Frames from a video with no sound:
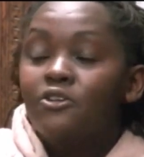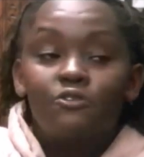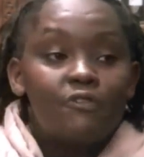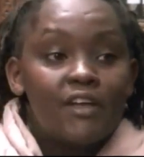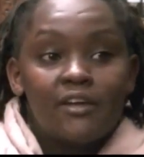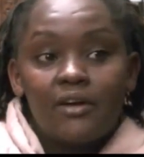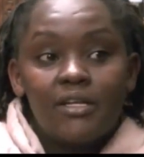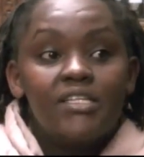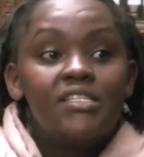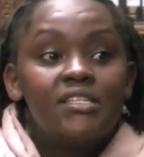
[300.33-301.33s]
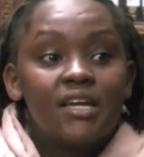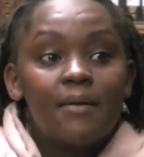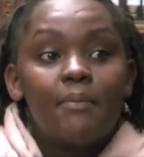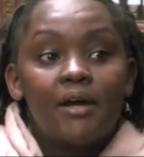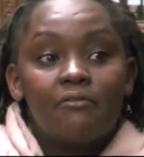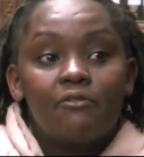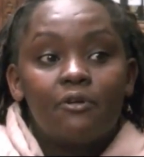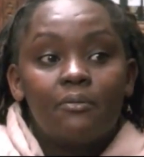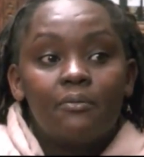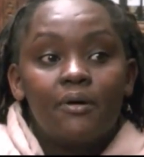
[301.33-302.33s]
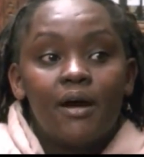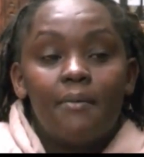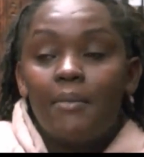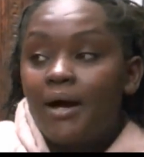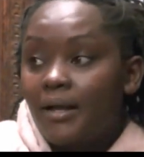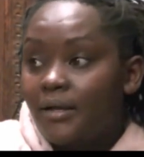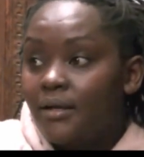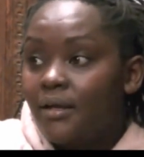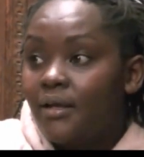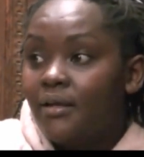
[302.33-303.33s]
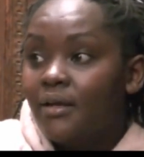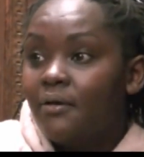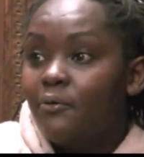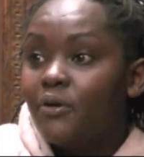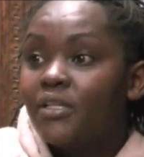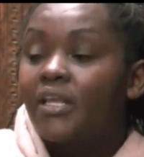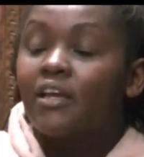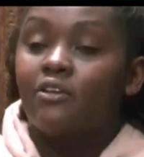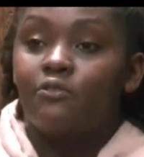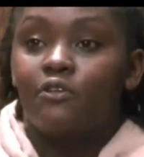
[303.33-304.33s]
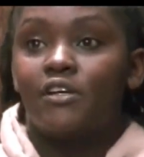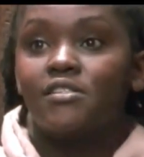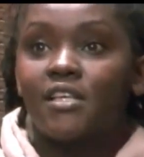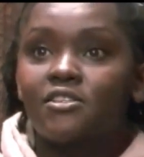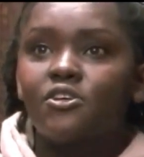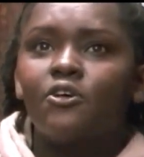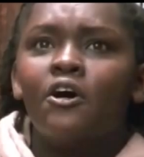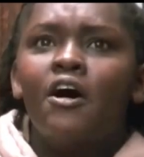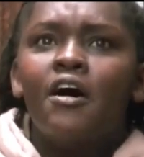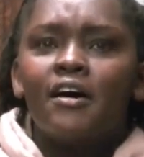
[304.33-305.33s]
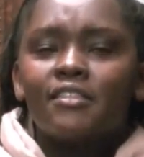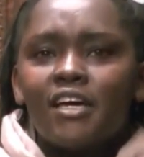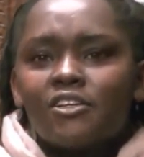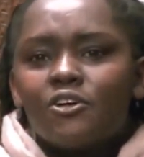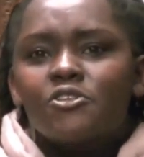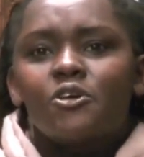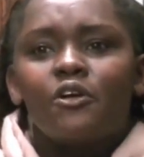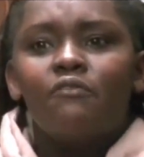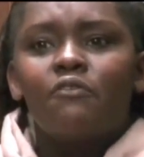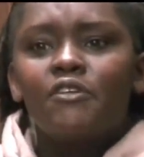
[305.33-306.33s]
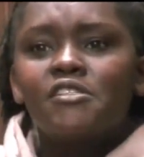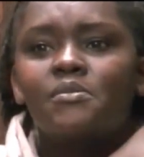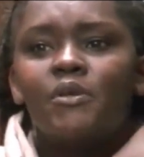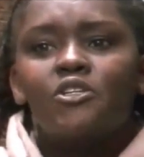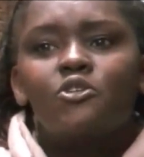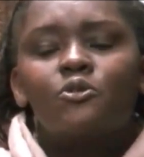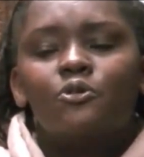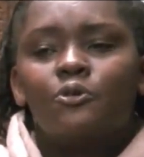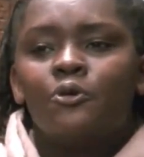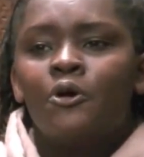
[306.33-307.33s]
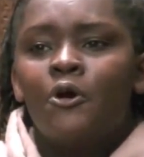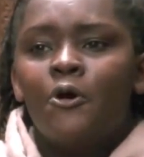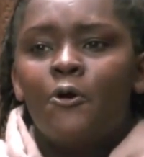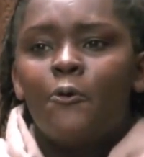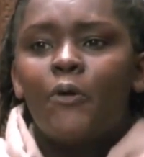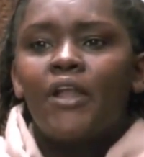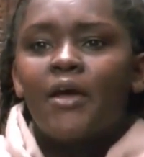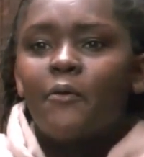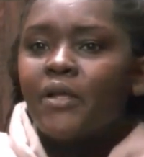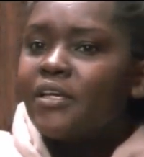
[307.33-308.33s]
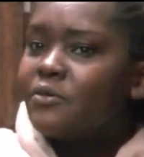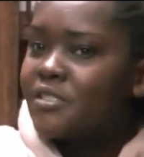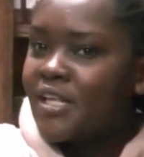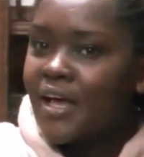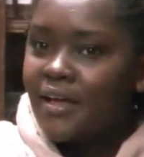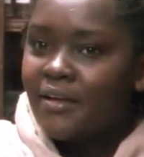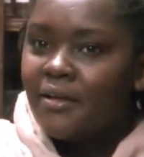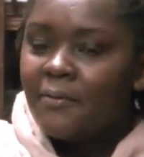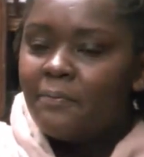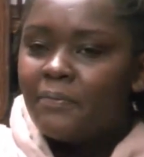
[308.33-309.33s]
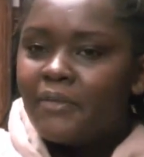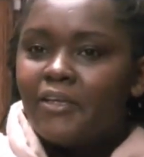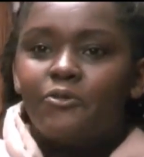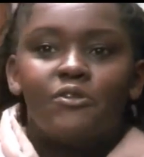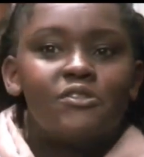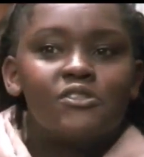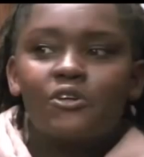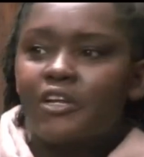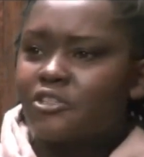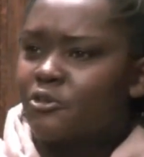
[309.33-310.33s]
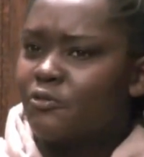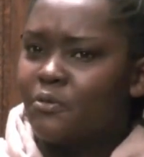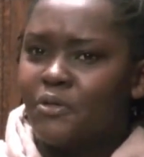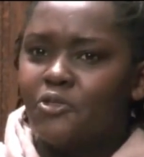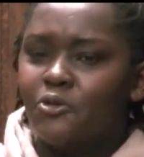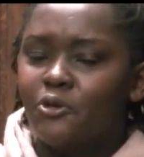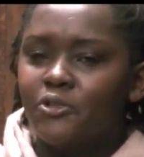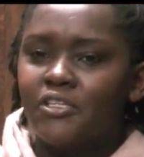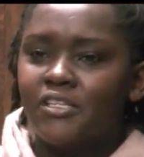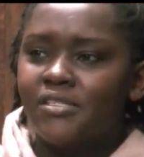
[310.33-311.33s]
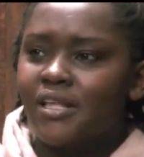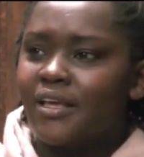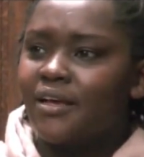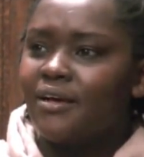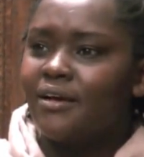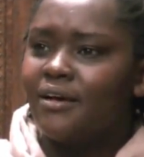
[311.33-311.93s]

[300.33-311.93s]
to find our identity apart from a man and what they can do for us. And so that also influenced me to, when I went outside, it was so natural for me to notice like